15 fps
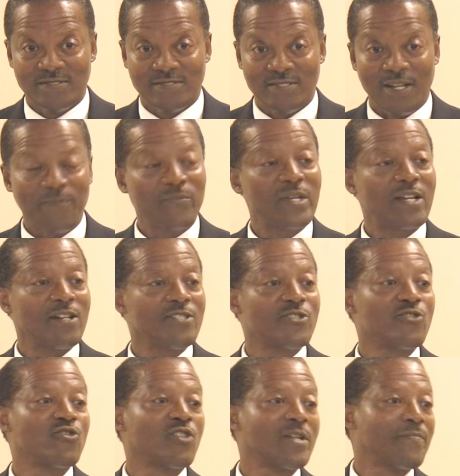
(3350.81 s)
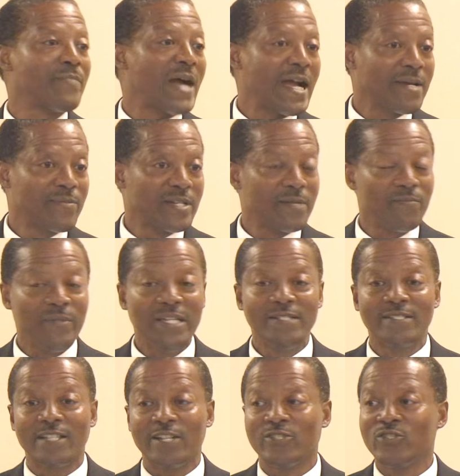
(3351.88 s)
Not because you know the Bible, it
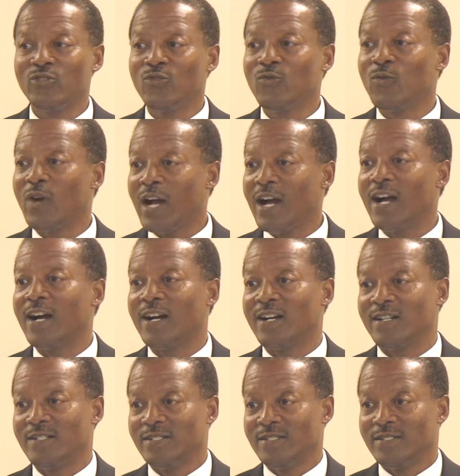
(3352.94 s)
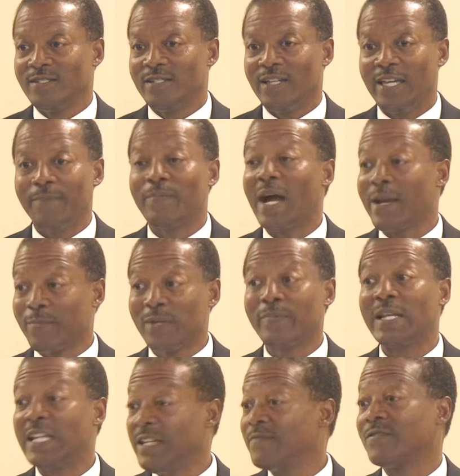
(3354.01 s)
means that you are a Bible
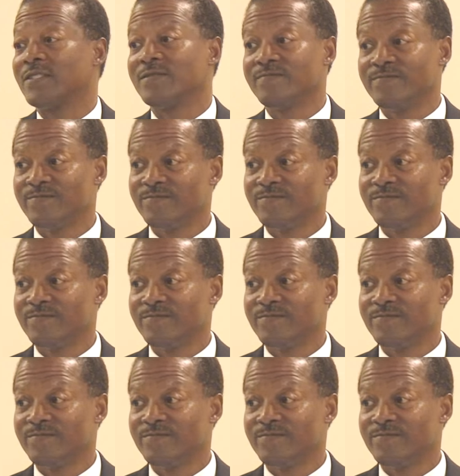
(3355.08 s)
believer.